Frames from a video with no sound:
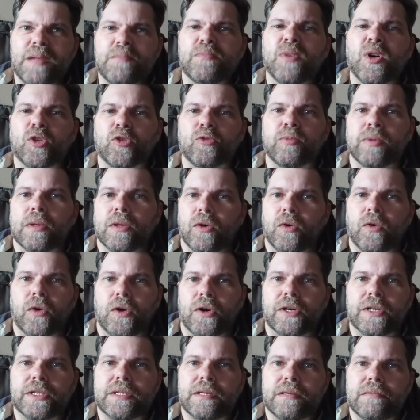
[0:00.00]
multiple
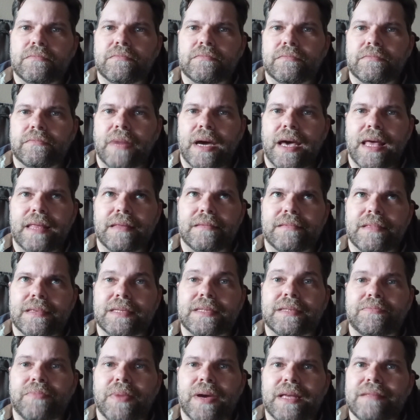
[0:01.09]
orders by
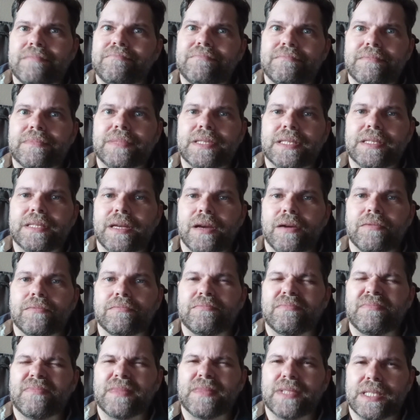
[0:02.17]
the
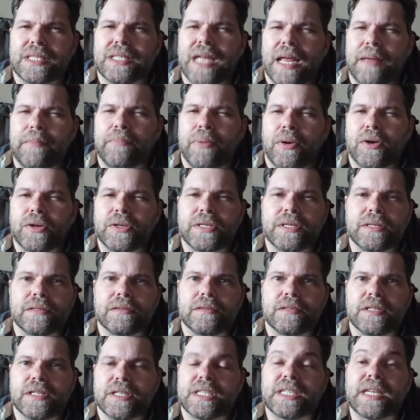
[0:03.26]
same
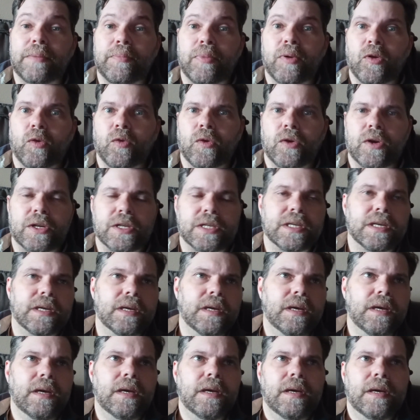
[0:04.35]
person, just separate orders.
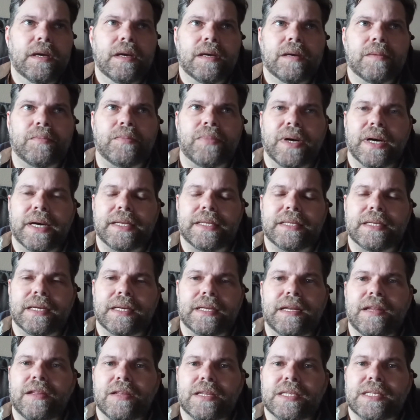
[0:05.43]
But
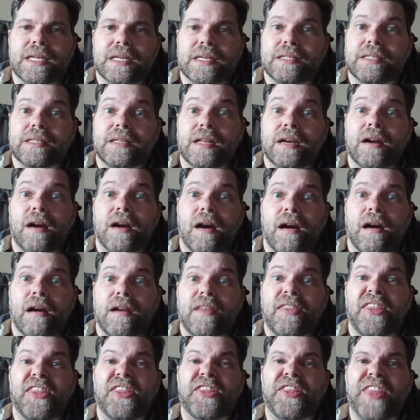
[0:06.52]
in either sense, there
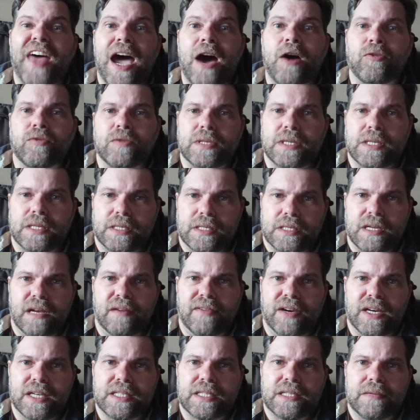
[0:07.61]
are thousands
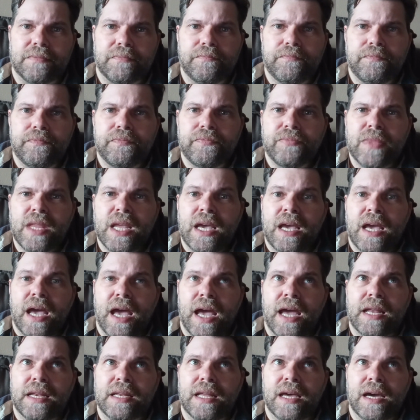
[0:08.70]
of us.
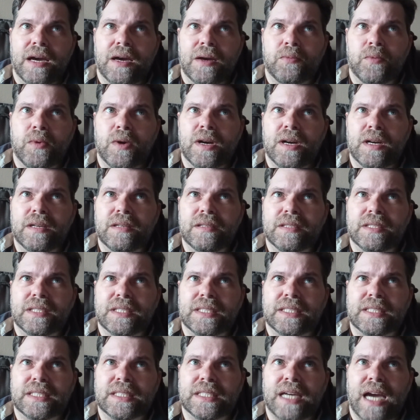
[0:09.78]
And we're
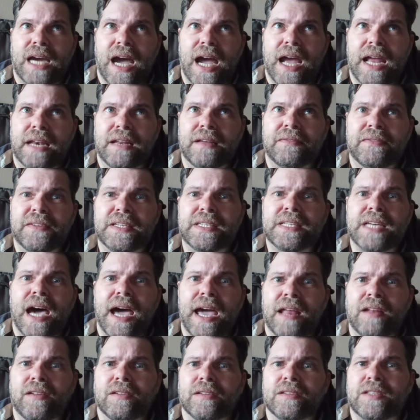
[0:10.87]
kind of
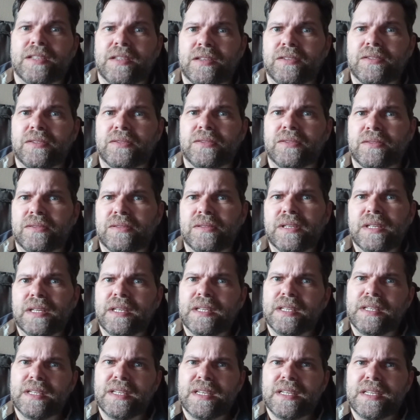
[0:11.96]
entitled to
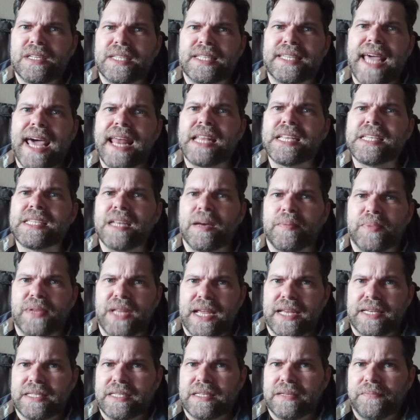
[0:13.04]
status
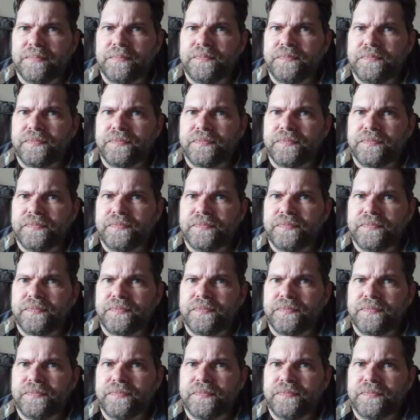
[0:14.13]
updates.